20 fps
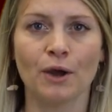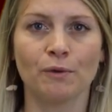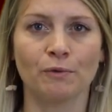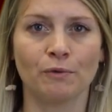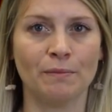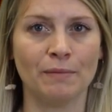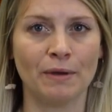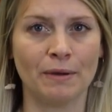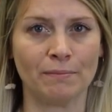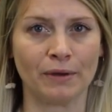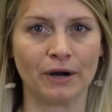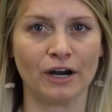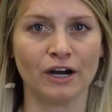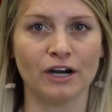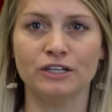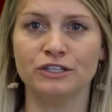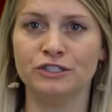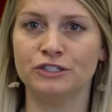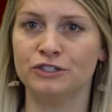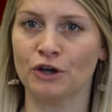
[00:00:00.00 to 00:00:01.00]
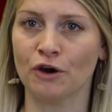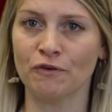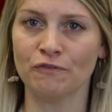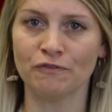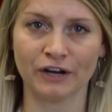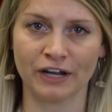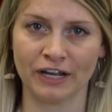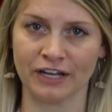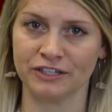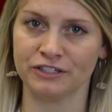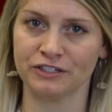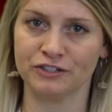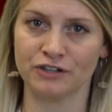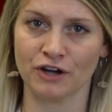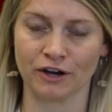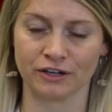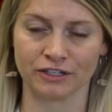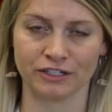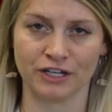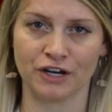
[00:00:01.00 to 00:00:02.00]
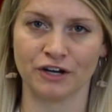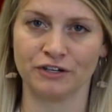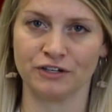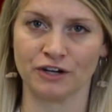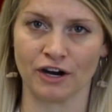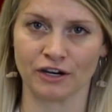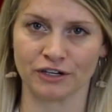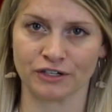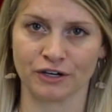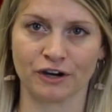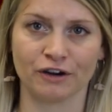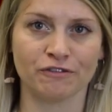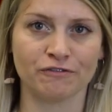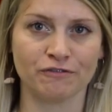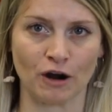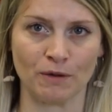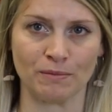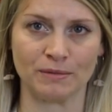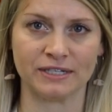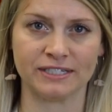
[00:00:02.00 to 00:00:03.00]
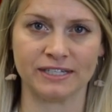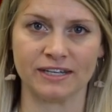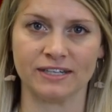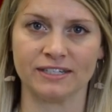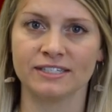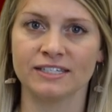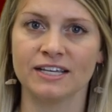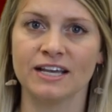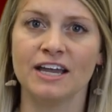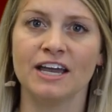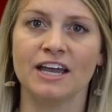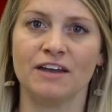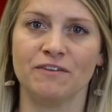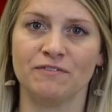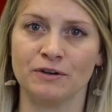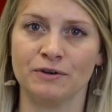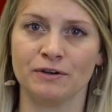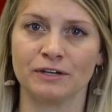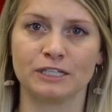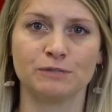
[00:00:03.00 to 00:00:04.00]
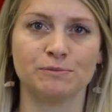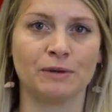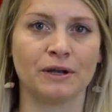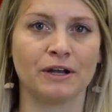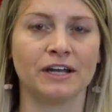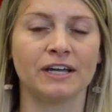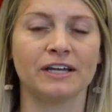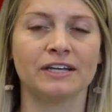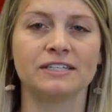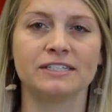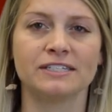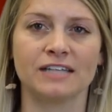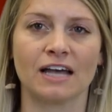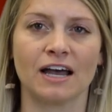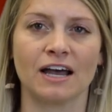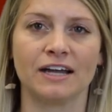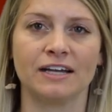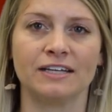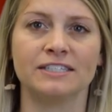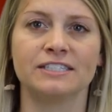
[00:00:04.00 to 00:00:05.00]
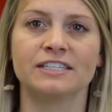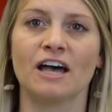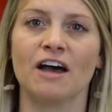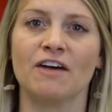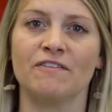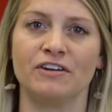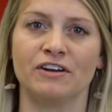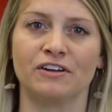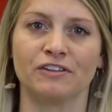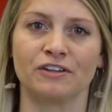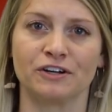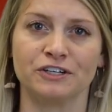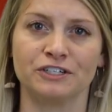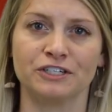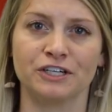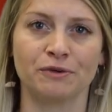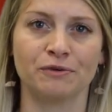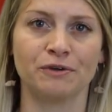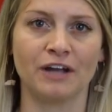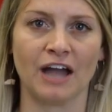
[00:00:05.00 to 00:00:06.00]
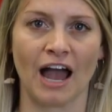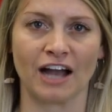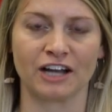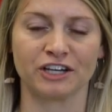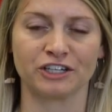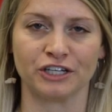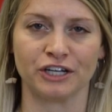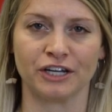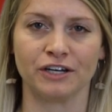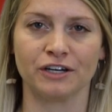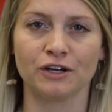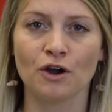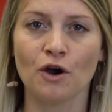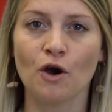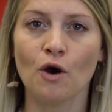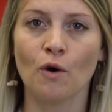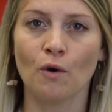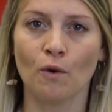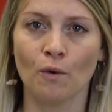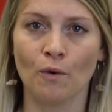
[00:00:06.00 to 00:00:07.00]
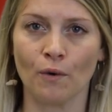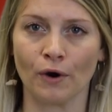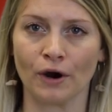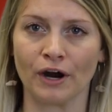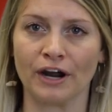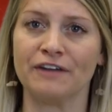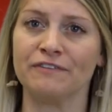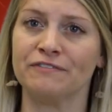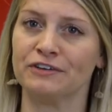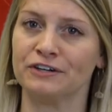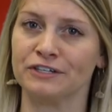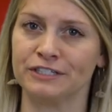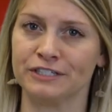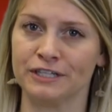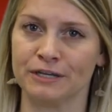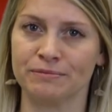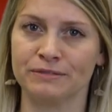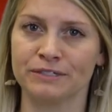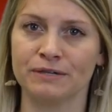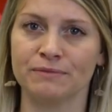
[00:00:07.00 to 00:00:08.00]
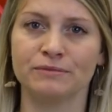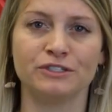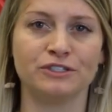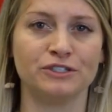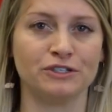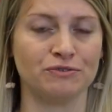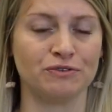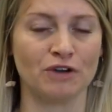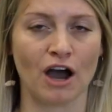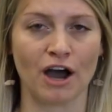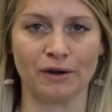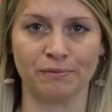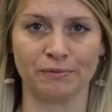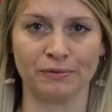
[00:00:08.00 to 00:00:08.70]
Remember, don't forget to talk to your doctor or pharmacist if you experience signs of an allergic reaction or if your symptoms do not